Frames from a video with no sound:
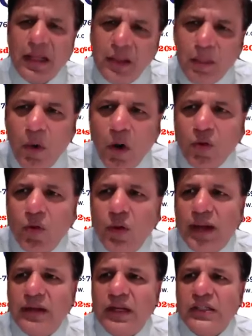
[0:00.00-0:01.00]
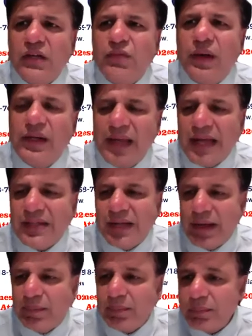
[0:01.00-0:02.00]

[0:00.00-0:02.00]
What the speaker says: the ball rolling. This is fantastic.